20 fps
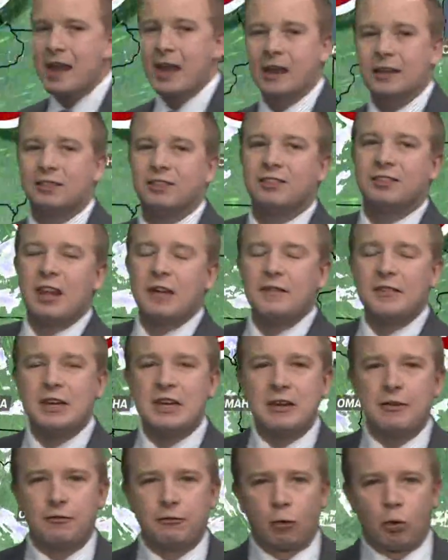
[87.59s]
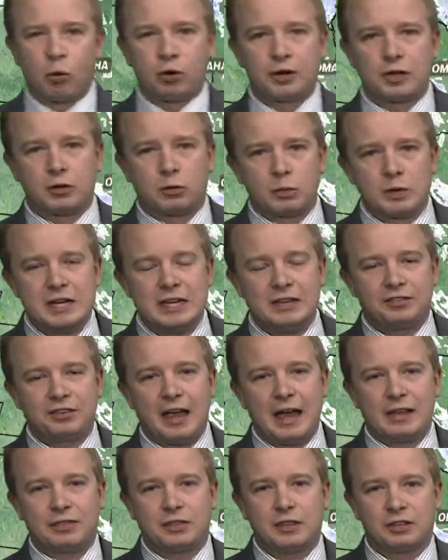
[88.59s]
at 74 degrees
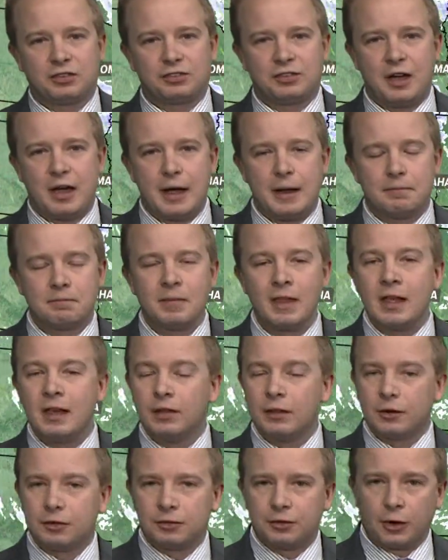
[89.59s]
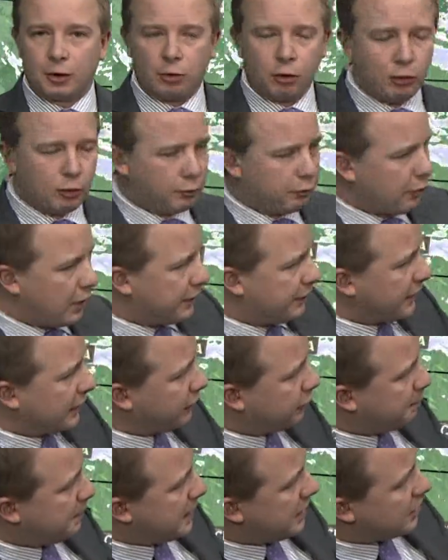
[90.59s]
at this time. There's the cold front that is
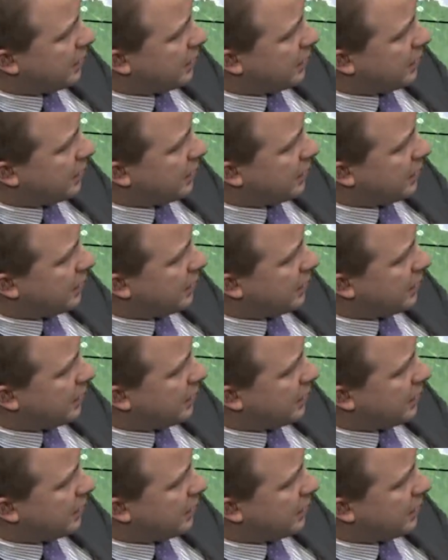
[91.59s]
being